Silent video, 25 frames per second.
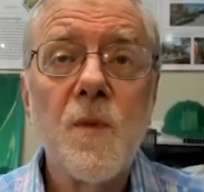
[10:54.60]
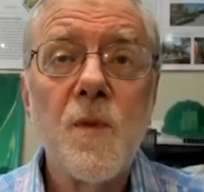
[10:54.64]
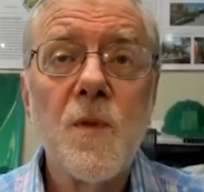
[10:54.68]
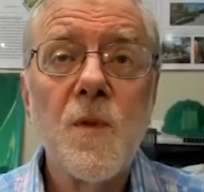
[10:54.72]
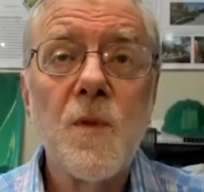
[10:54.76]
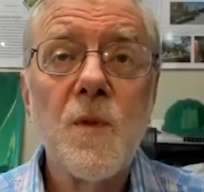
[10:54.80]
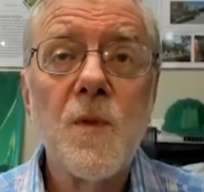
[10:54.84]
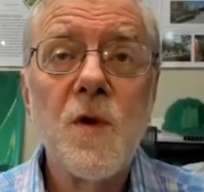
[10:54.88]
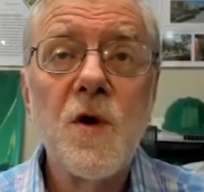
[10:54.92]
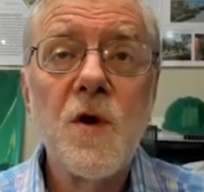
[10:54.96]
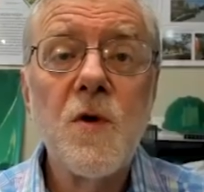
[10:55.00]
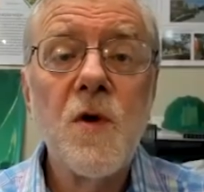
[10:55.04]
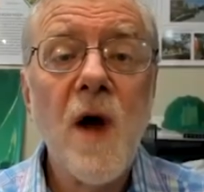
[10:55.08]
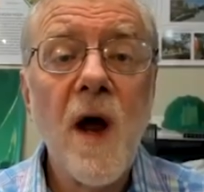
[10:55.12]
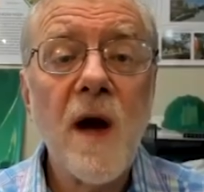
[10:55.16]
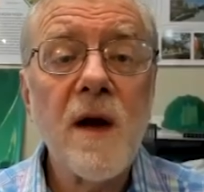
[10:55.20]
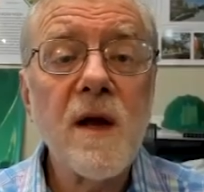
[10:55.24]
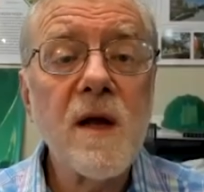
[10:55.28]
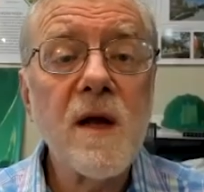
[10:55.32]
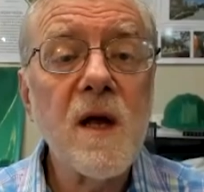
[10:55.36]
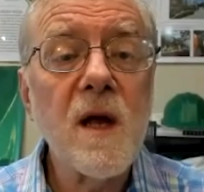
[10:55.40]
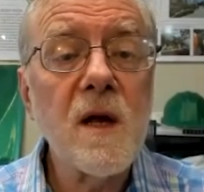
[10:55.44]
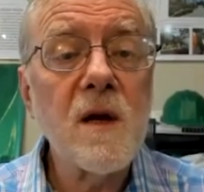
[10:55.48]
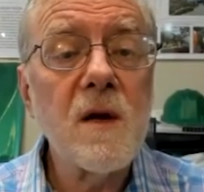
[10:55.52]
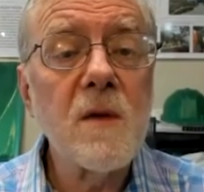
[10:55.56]
United
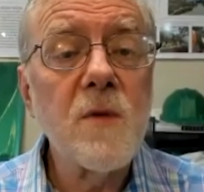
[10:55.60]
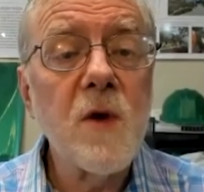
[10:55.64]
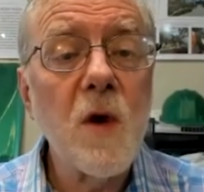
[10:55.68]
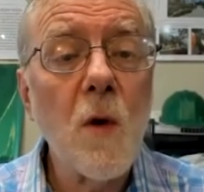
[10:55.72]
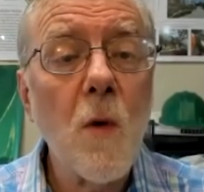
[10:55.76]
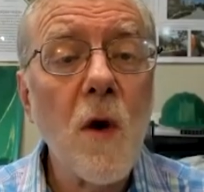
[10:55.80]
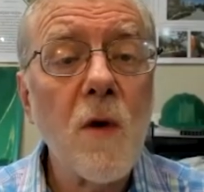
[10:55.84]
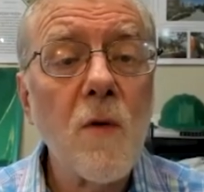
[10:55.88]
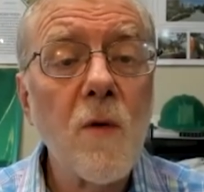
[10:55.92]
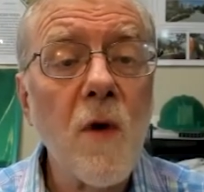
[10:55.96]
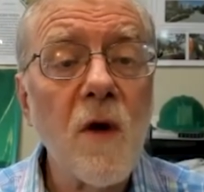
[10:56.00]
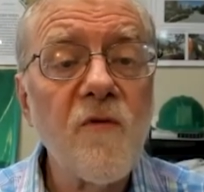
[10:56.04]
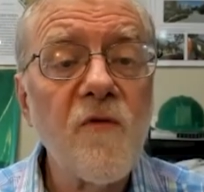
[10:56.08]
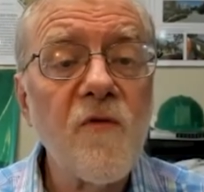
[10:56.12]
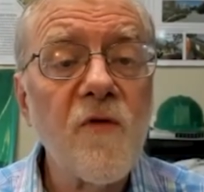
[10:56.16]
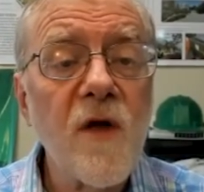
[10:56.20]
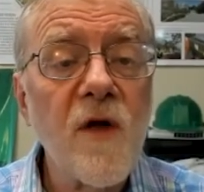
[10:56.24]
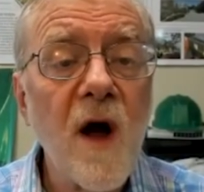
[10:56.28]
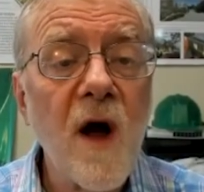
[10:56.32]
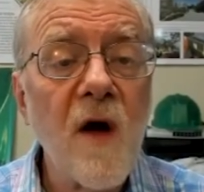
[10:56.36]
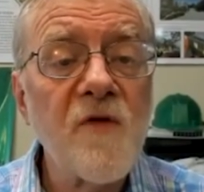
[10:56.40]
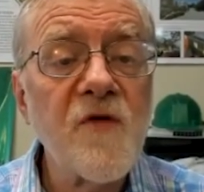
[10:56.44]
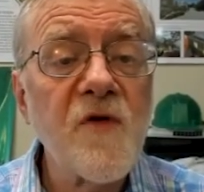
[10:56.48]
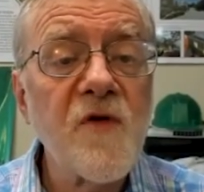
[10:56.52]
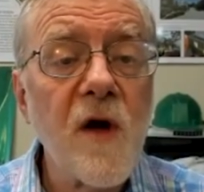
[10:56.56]
Kingdom, you want to run for the
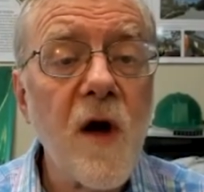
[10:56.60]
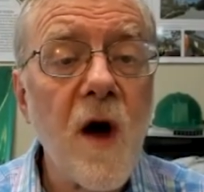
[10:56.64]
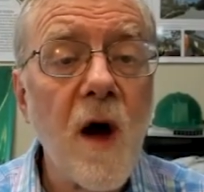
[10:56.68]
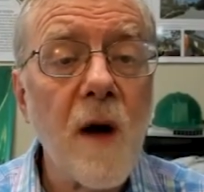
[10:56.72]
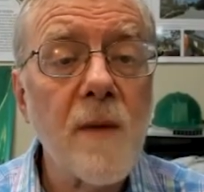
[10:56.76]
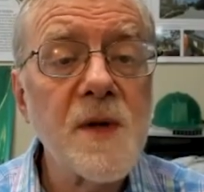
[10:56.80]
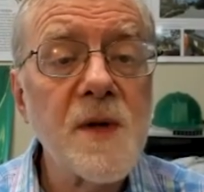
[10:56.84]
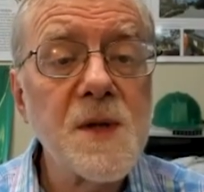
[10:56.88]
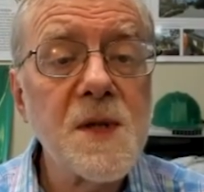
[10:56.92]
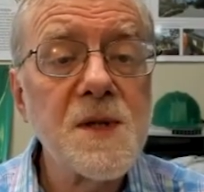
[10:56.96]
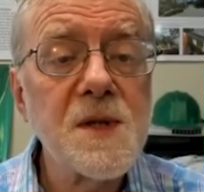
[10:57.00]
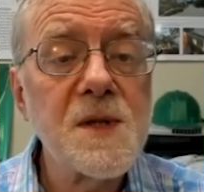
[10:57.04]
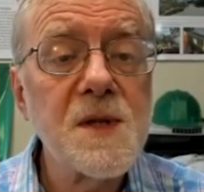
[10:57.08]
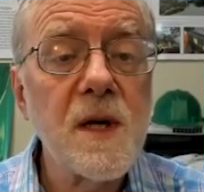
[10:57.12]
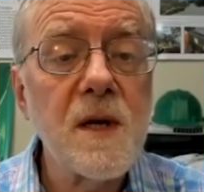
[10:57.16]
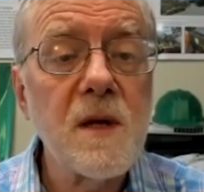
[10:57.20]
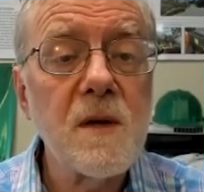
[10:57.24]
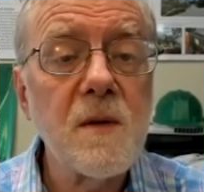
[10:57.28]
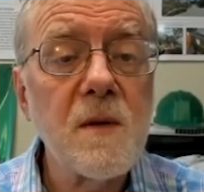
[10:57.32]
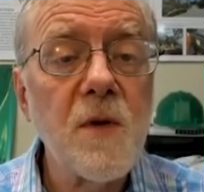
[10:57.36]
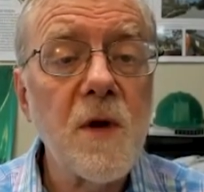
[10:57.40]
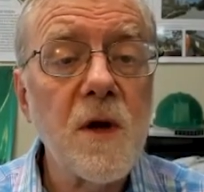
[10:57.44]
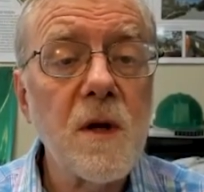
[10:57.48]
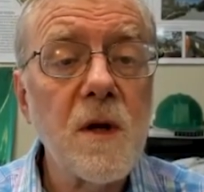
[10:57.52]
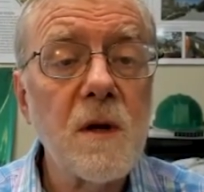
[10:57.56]
House of Commons as an
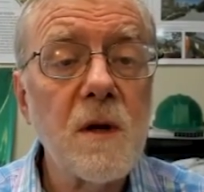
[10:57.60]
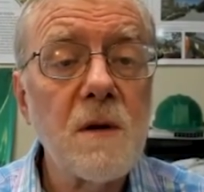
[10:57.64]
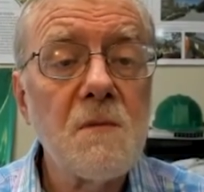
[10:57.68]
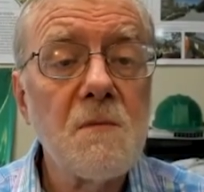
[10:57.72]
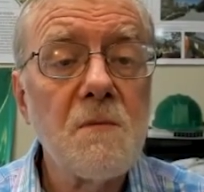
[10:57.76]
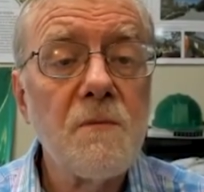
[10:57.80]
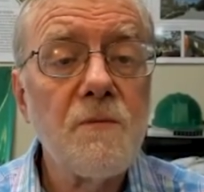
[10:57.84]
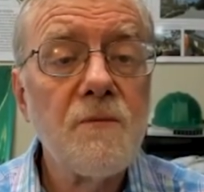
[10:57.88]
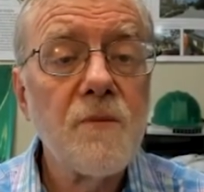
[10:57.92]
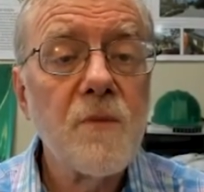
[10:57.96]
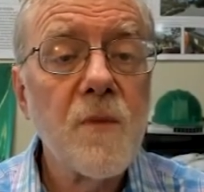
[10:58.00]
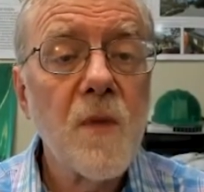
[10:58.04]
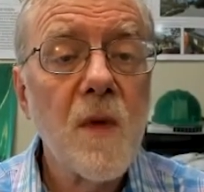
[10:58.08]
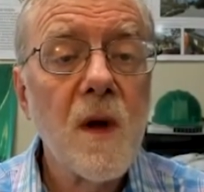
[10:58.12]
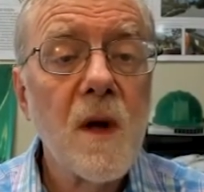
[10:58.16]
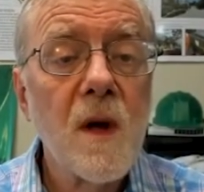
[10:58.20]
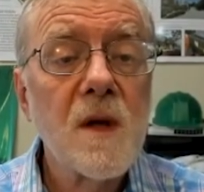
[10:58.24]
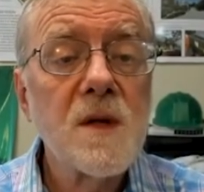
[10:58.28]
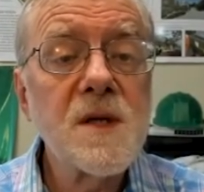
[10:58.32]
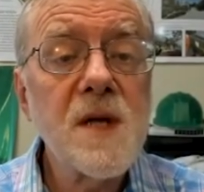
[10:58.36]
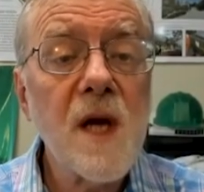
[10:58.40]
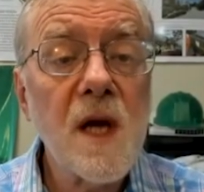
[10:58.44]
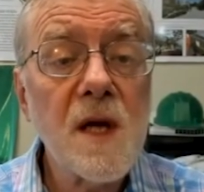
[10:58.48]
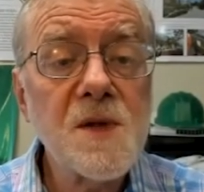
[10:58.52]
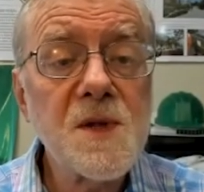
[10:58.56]
independent,
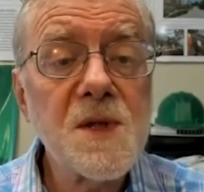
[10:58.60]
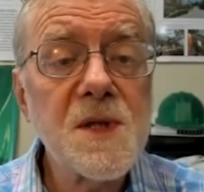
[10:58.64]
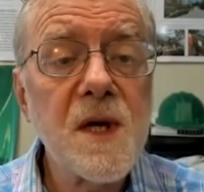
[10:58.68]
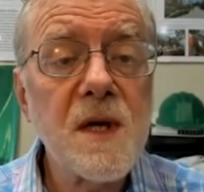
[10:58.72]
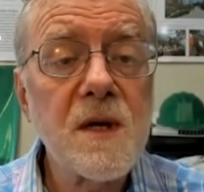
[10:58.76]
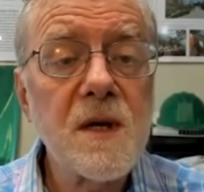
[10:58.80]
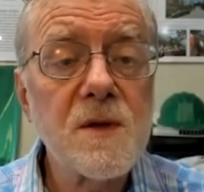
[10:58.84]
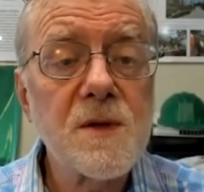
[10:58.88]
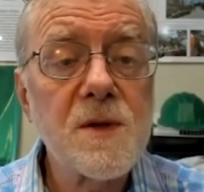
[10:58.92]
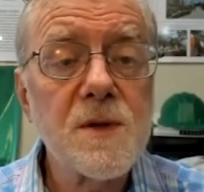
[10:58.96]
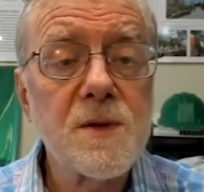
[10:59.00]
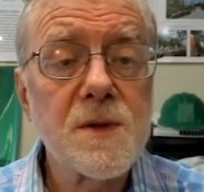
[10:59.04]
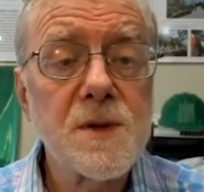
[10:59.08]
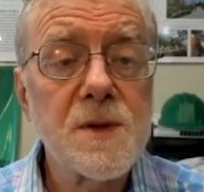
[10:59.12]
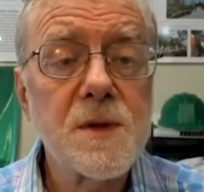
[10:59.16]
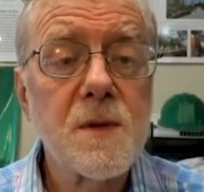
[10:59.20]
10 signatures.